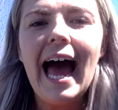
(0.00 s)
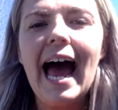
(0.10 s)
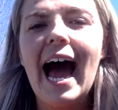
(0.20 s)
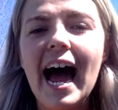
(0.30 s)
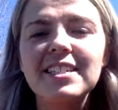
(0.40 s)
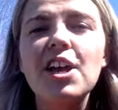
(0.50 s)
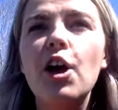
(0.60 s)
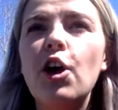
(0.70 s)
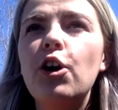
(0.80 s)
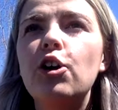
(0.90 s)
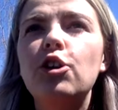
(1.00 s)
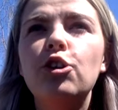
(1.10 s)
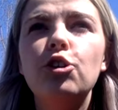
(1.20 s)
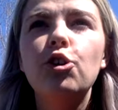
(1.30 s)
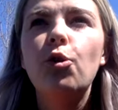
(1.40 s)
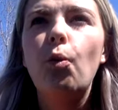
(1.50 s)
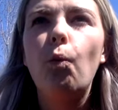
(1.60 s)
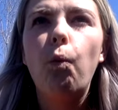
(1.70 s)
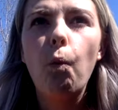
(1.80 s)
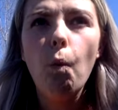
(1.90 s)
has
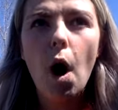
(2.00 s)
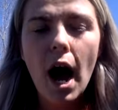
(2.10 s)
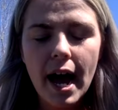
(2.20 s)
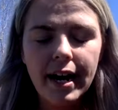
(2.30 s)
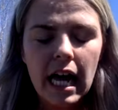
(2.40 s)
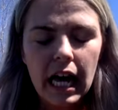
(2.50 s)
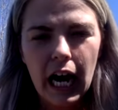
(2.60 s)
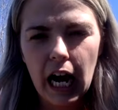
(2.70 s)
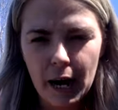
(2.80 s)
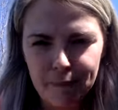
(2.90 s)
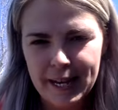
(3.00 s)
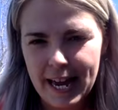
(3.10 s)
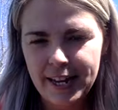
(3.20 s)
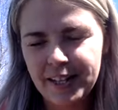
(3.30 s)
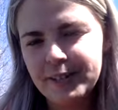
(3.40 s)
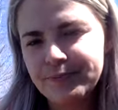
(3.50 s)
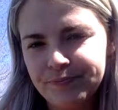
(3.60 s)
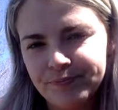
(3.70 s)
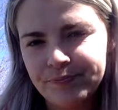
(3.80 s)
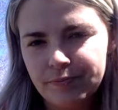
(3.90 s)
1 cupcake.
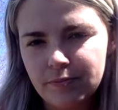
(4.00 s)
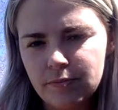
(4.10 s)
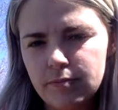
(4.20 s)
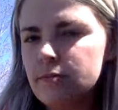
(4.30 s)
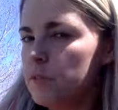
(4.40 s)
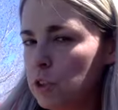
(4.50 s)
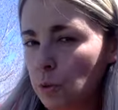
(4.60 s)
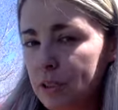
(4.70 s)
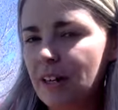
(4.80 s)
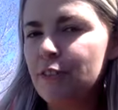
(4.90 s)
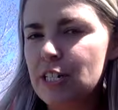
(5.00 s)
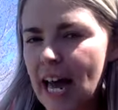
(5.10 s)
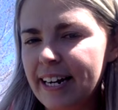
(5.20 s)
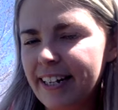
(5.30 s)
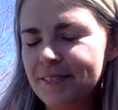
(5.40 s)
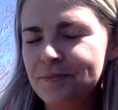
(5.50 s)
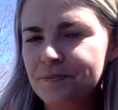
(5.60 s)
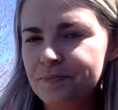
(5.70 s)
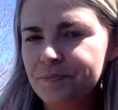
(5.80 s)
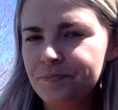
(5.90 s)
So what's that first add-in?
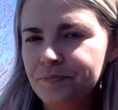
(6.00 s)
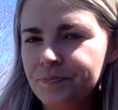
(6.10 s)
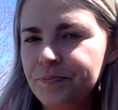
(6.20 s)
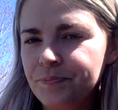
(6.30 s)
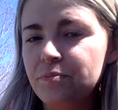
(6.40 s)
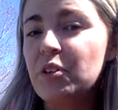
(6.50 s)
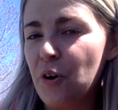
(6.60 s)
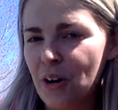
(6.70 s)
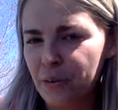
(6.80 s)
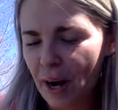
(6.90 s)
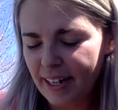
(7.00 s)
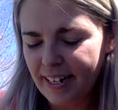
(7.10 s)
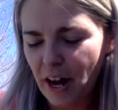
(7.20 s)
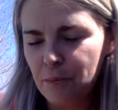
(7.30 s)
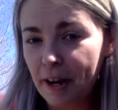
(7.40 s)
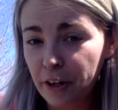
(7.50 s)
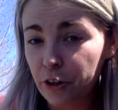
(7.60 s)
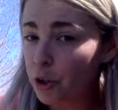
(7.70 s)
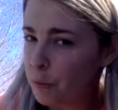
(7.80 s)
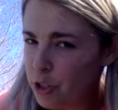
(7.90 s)
Go ahead, write it down, make your
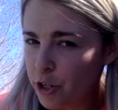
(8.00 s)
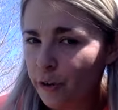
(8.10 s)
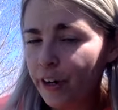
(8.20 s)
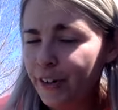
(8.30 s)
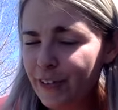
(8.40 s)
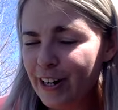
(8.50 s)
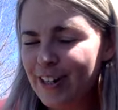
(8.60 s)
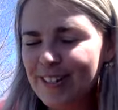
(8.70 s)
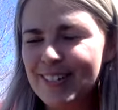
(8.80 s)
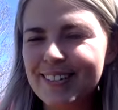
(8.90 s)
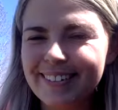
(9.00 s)
group, or show it on your fingers.